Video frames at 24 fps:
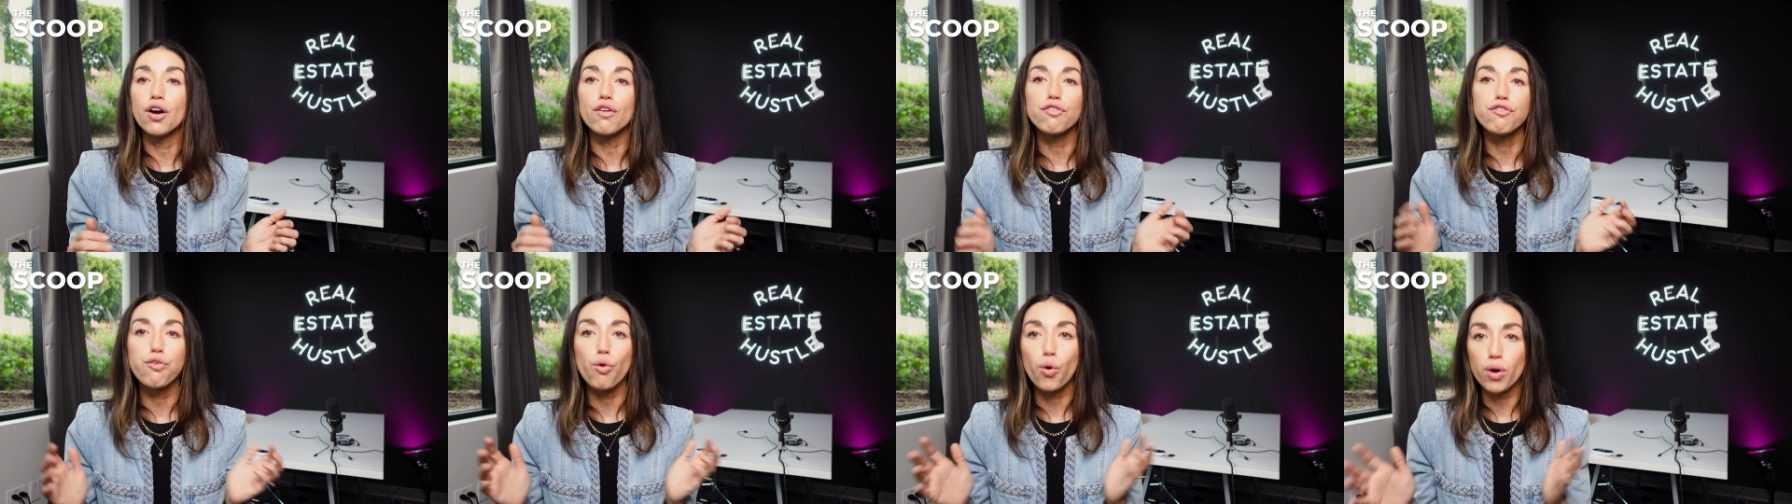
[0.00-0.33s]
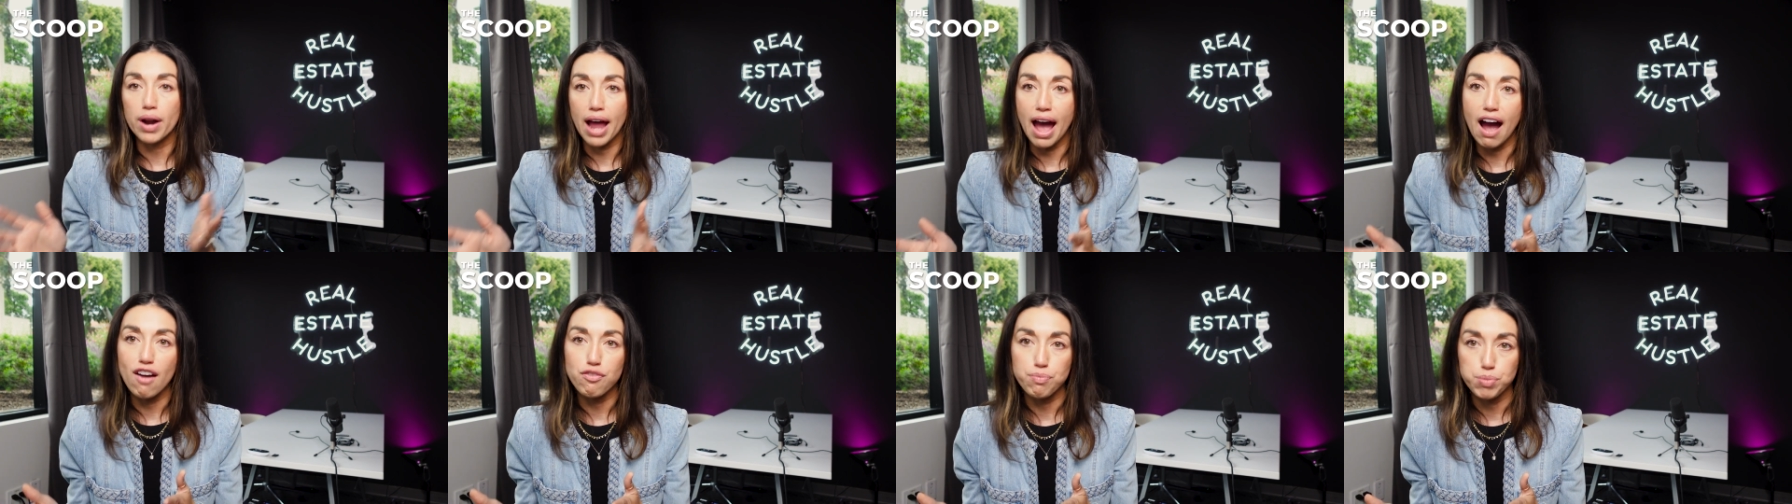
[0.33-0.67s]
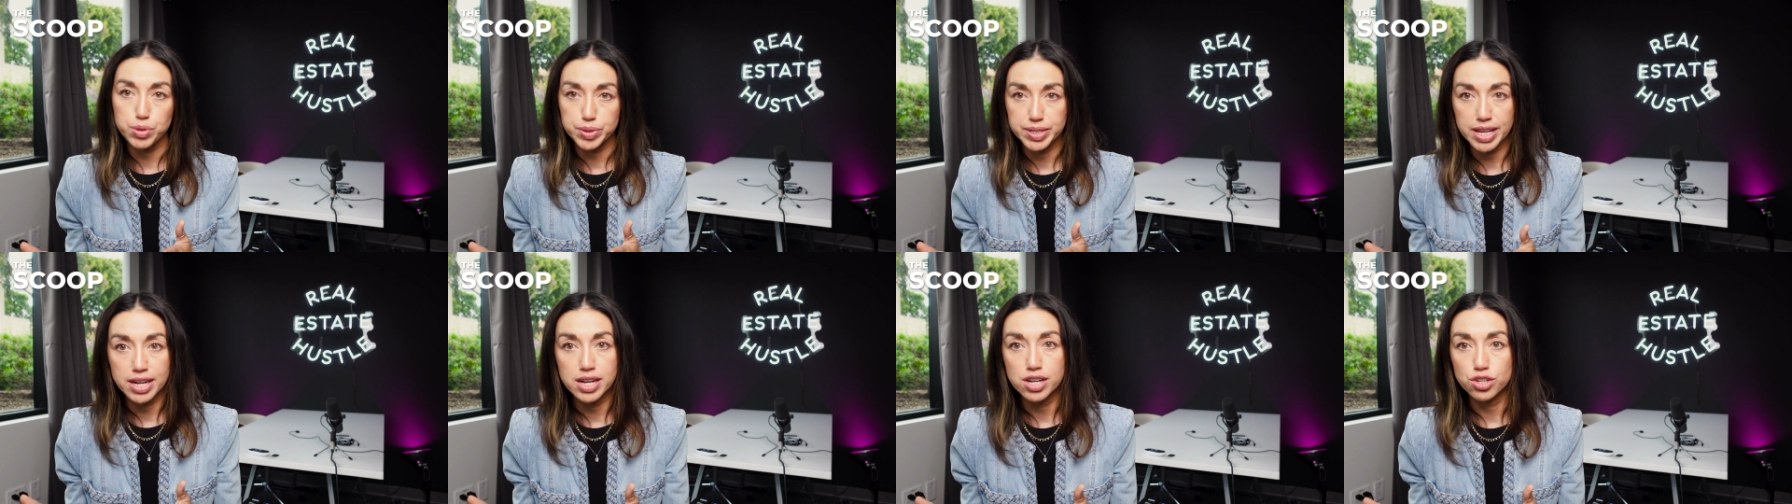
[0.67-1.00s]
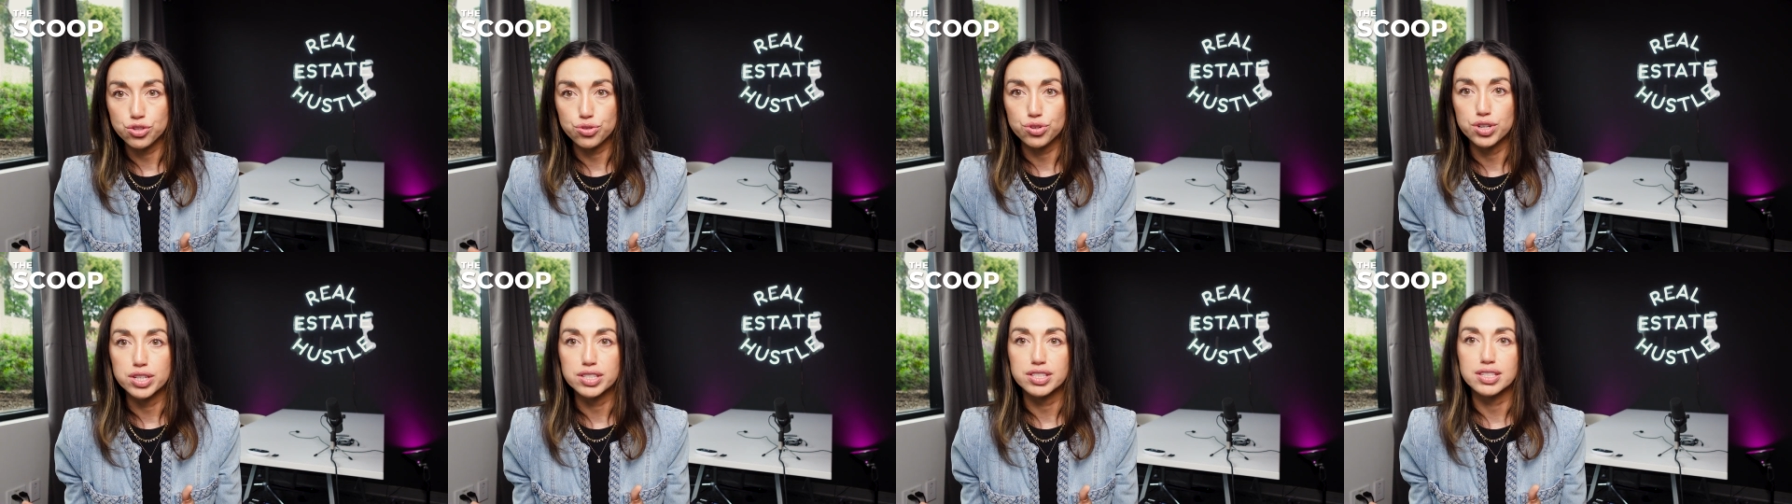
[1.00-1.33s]
know, 4.5%
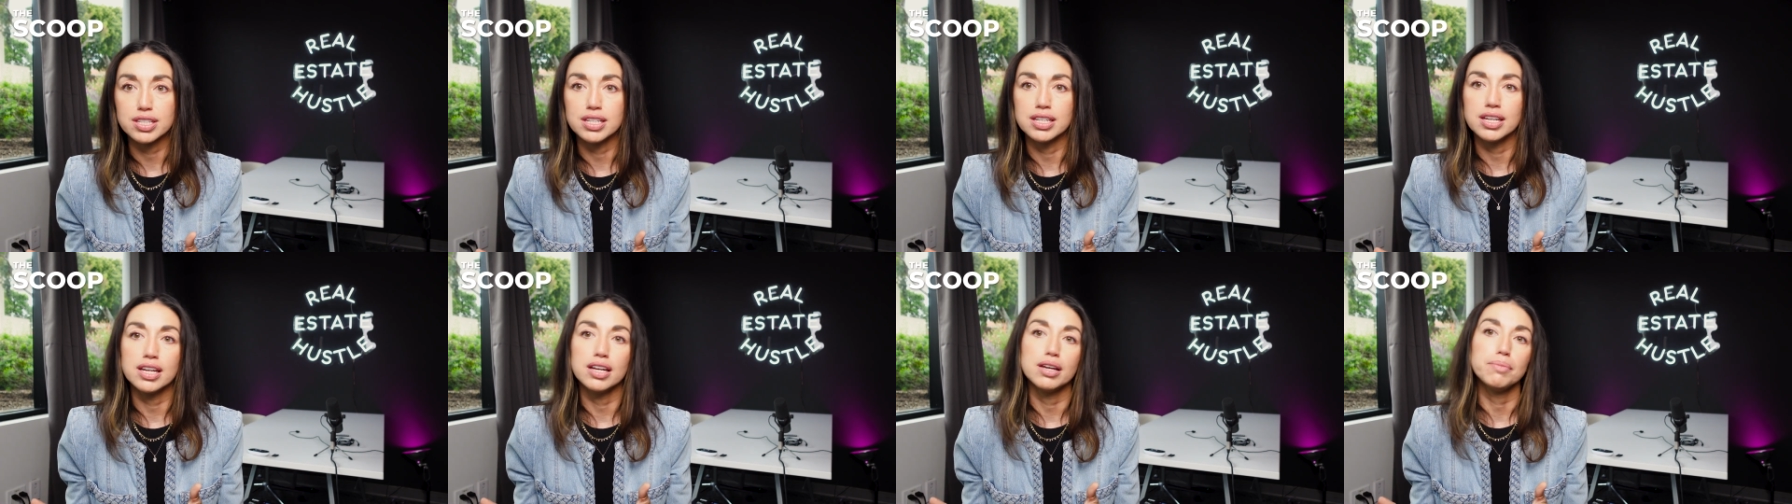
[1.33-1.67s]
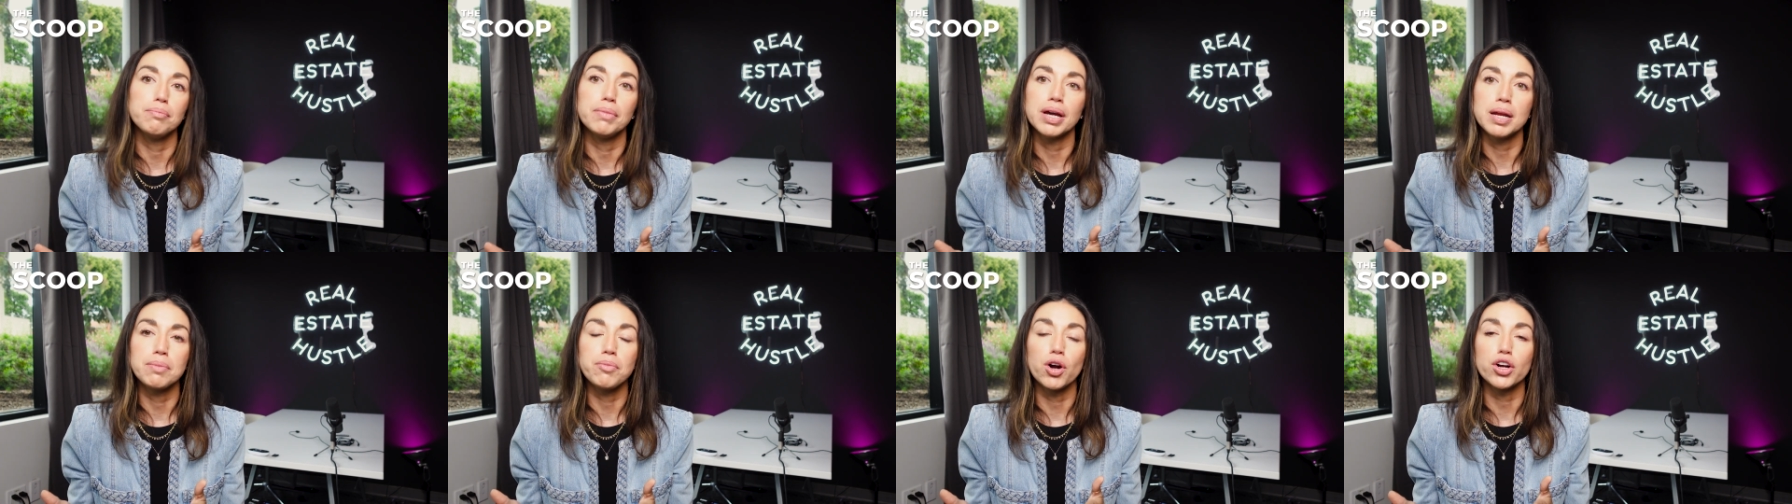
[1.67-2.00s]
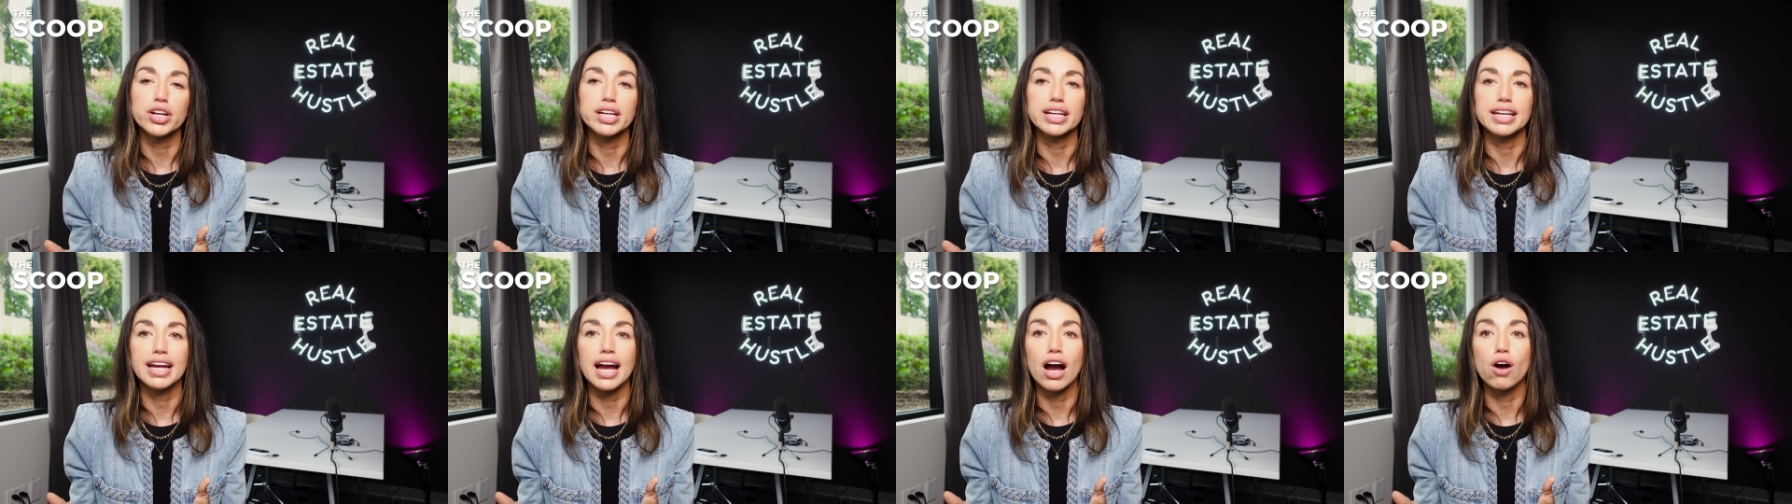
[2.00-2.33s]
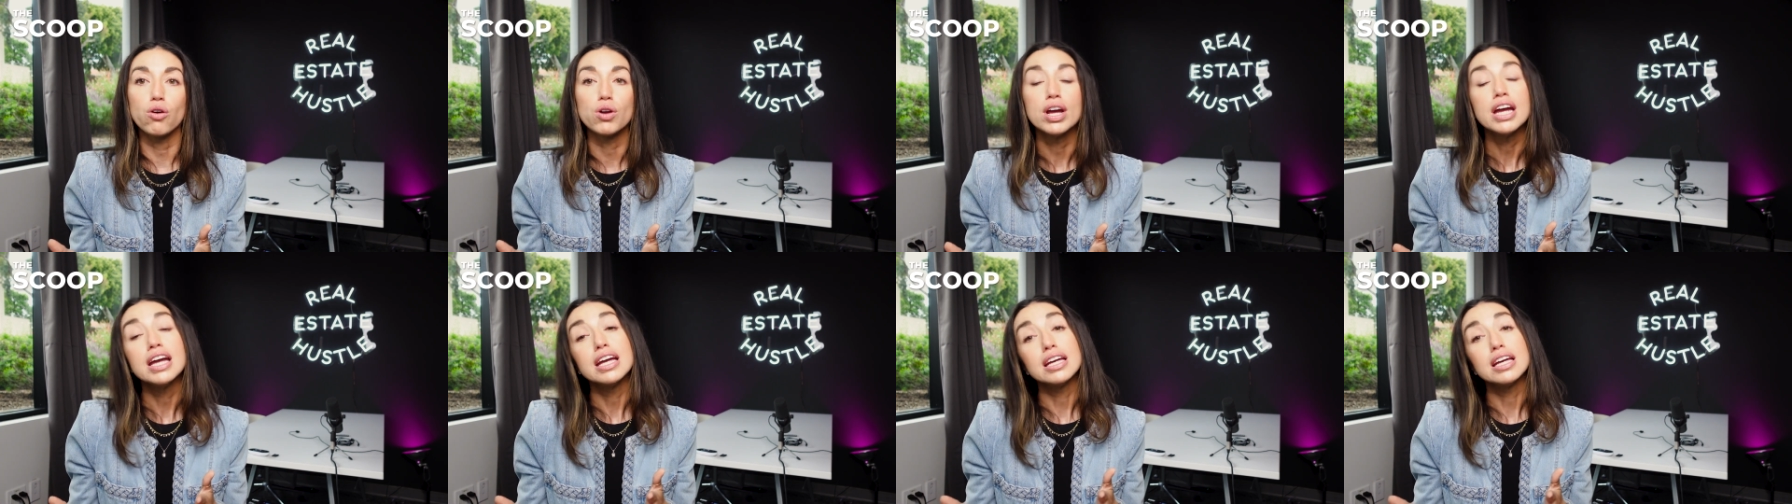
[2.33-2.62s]
interest in a money market account.